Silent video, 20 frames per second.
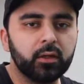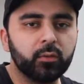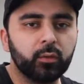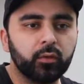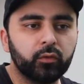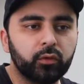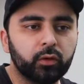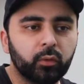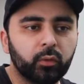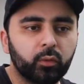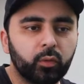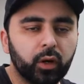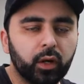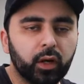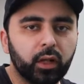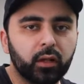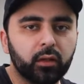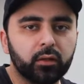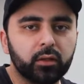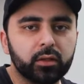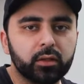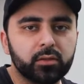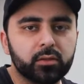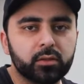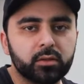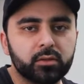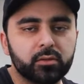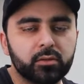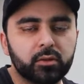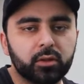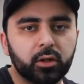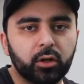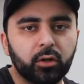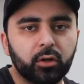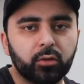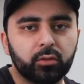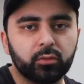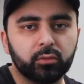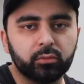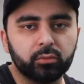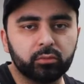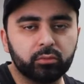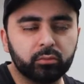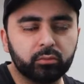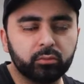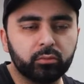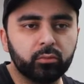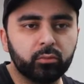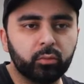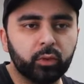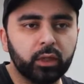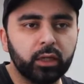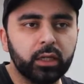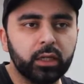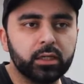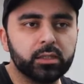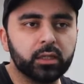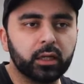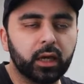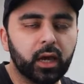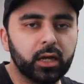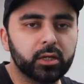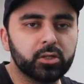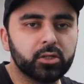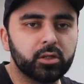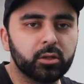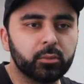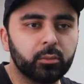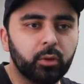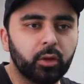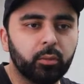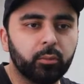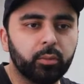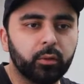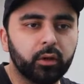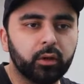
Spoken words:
We've done well. This is, we need to catch them up,